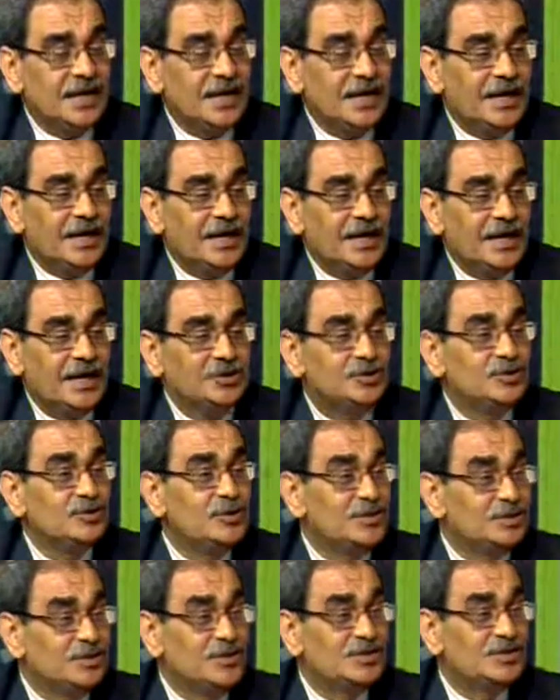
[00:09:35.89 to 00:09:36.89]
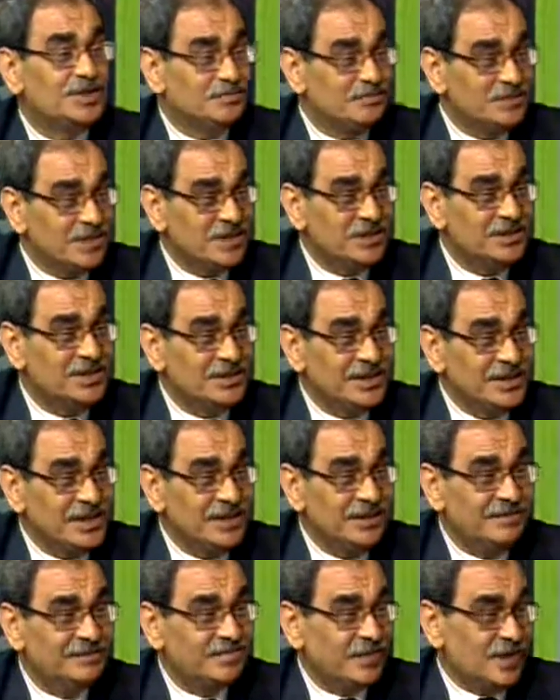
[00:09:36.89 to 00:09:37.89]
and to use it
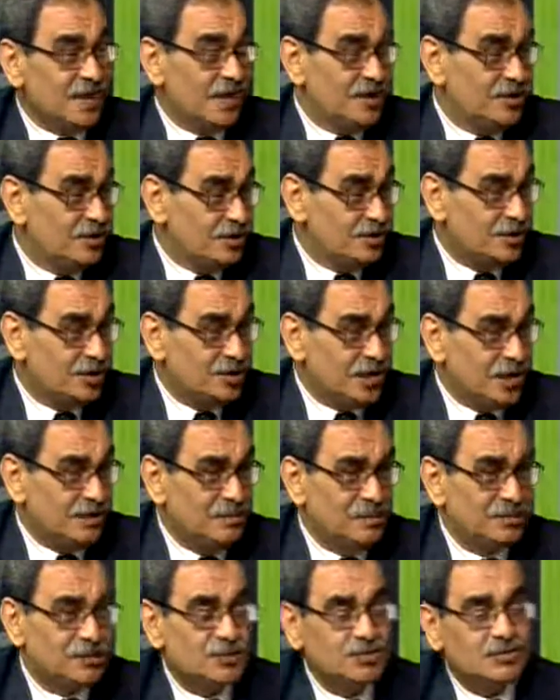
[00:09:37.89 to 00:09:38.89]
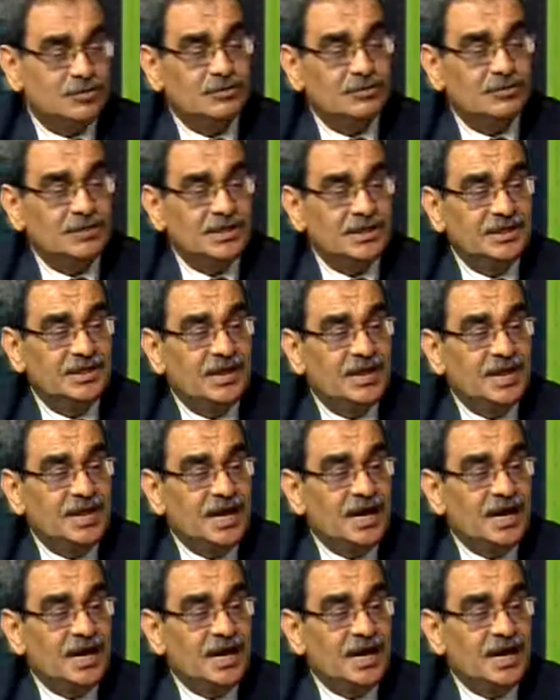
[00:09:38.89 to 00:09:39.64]
immediately, and you're not able to store it,